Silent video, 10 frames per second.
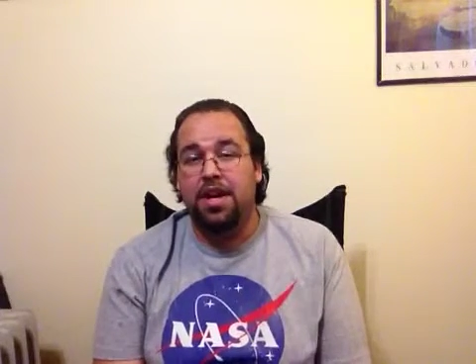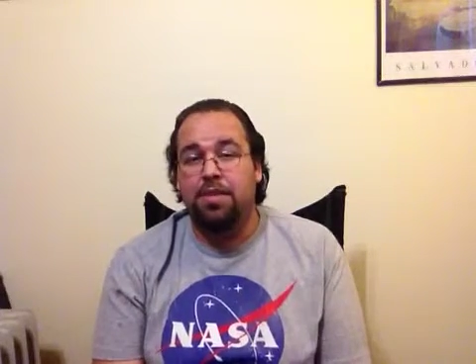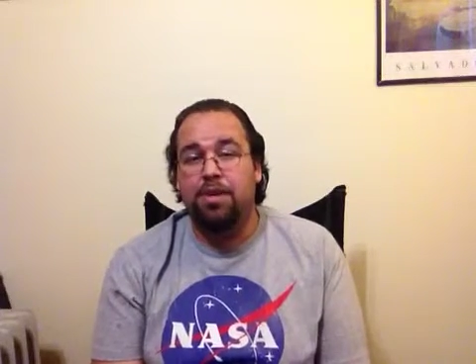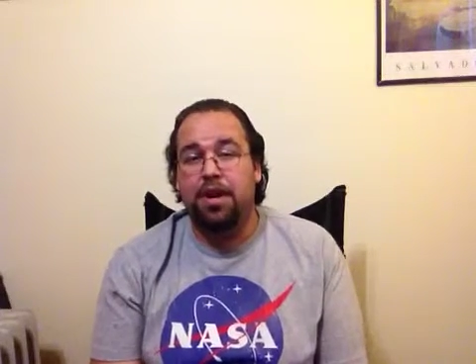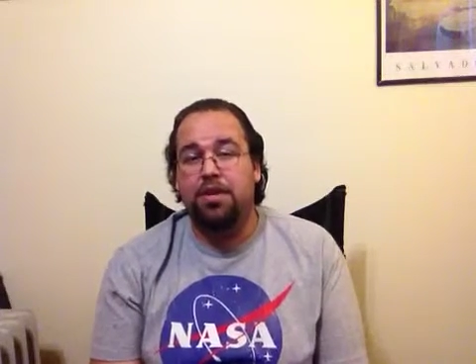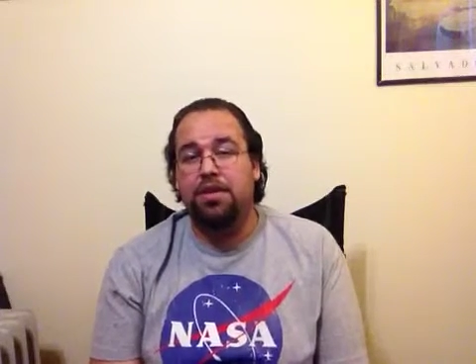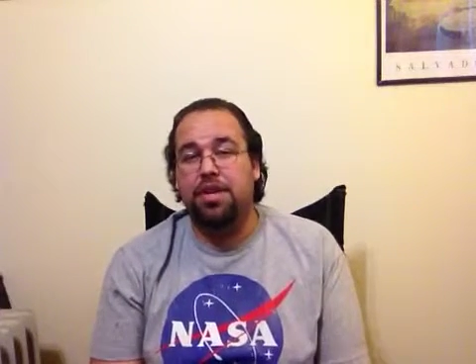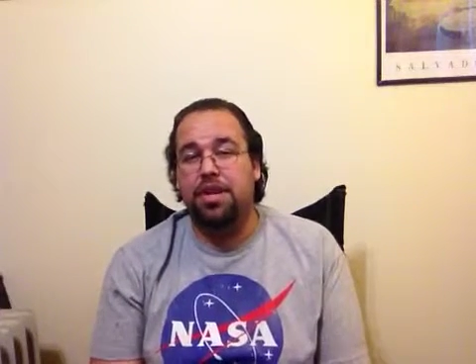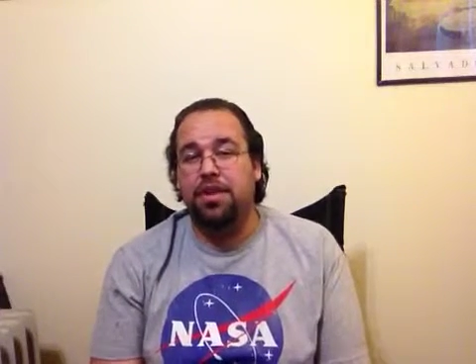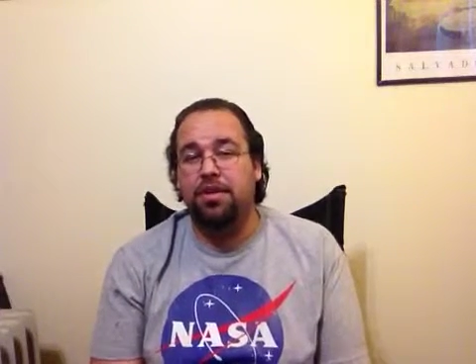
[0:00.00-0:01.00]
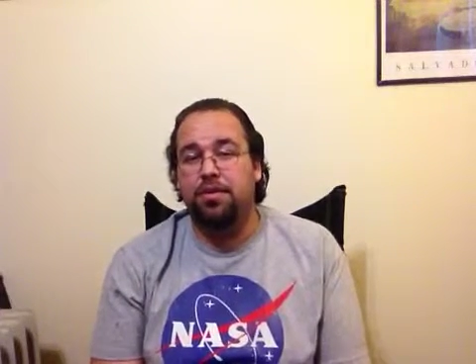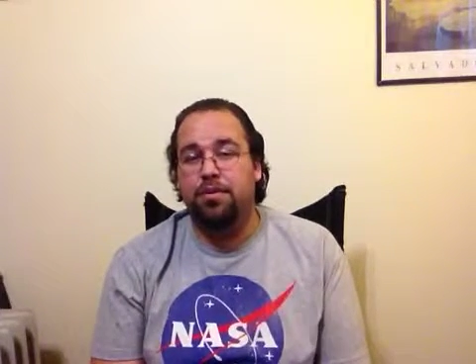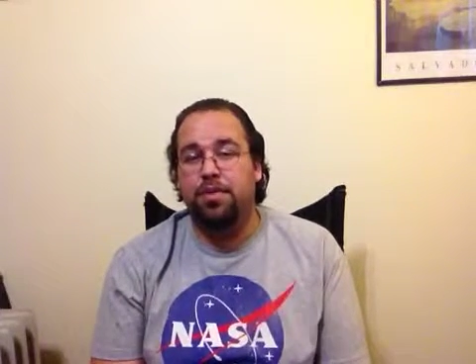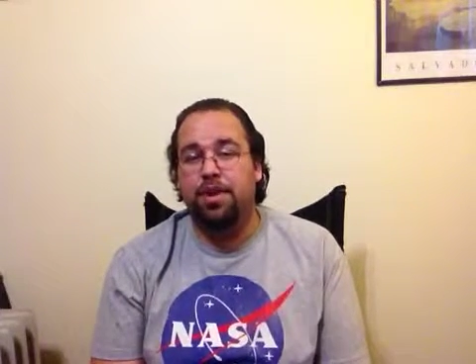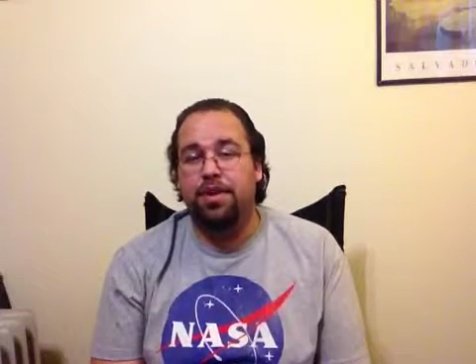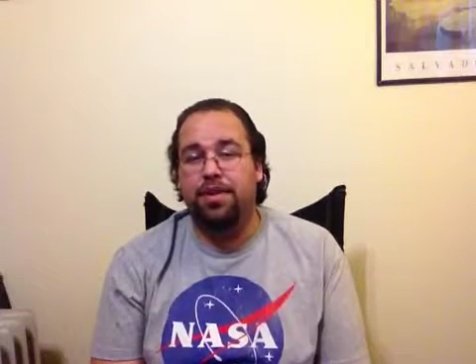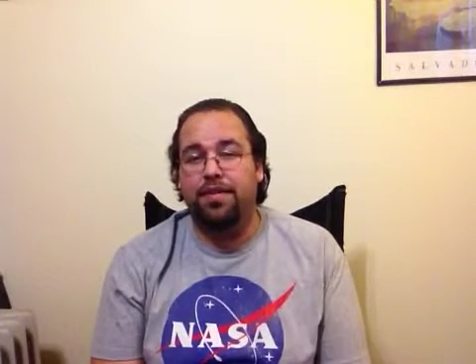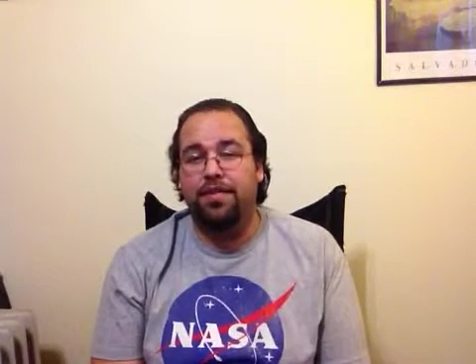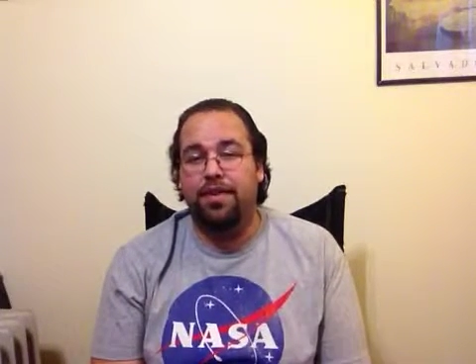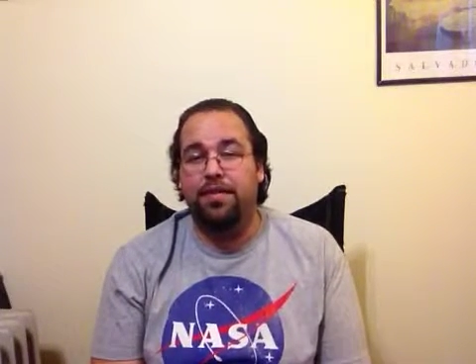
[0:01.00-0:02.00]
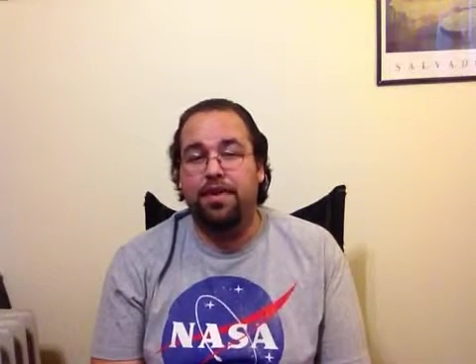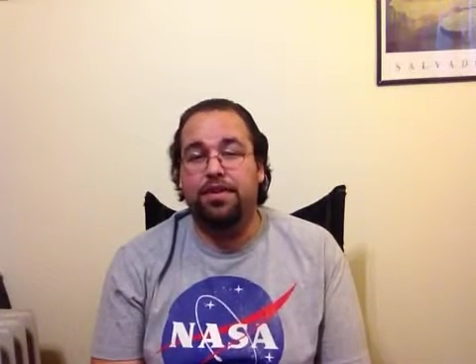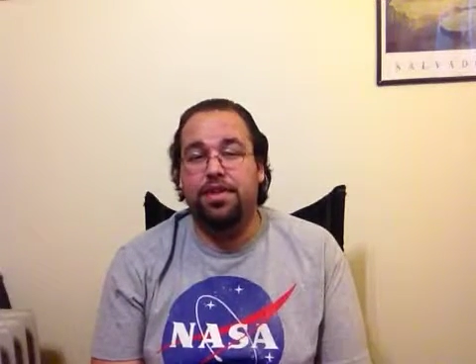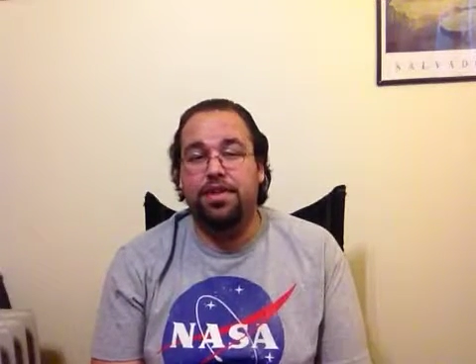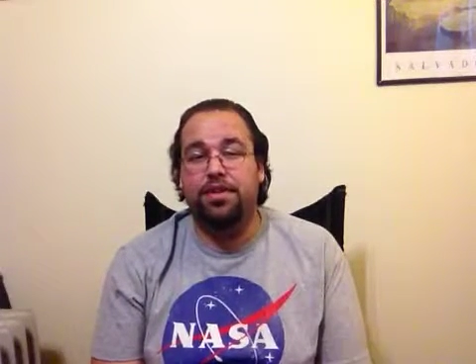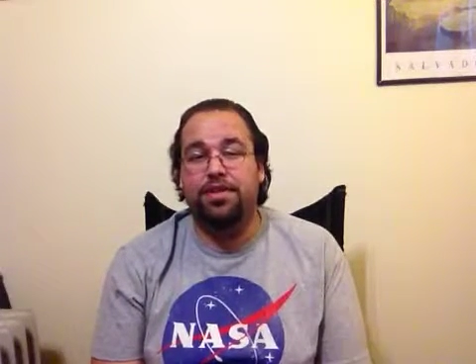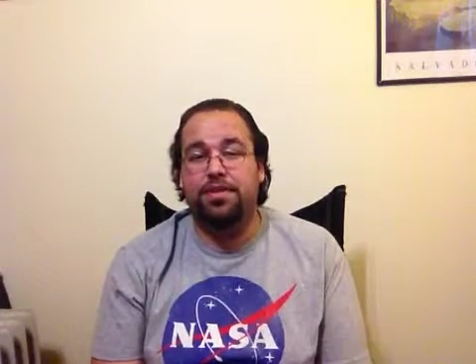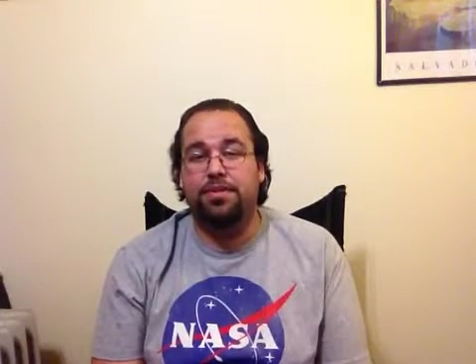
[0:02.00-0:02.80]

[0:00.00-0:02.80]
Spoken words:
Apparently, one of the volunteers